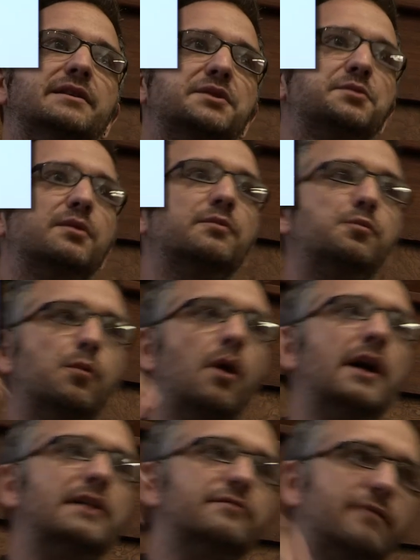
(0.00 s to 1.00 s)
into a
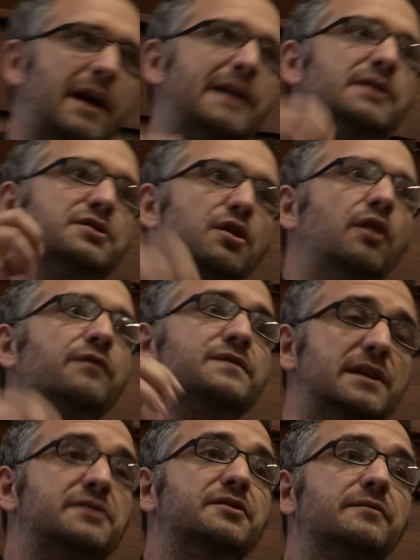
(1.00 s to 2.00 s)
wide range of
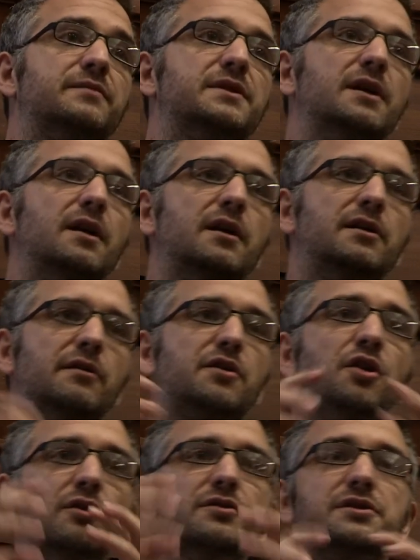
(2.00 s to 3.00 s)
systems. The
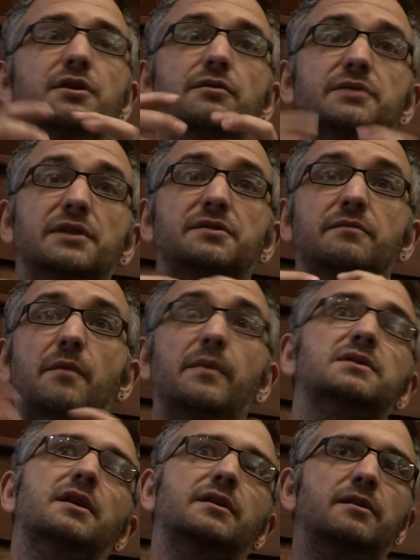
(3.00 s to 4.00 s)
console system, and
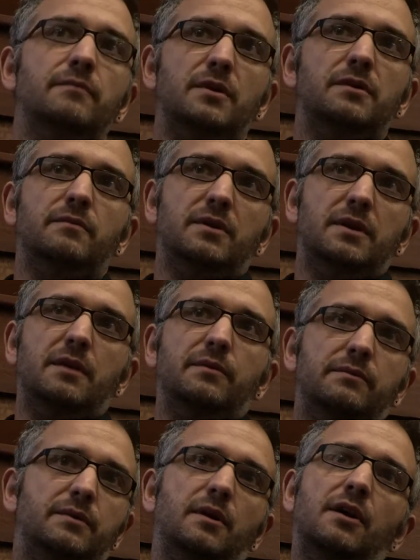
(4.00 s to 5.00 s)
much like you might hear
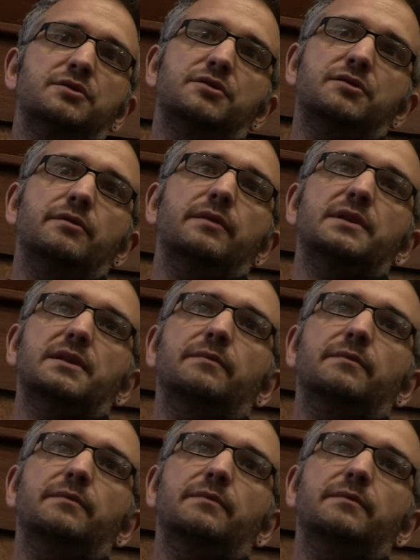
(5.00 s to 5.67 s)
with Hydra 2, it's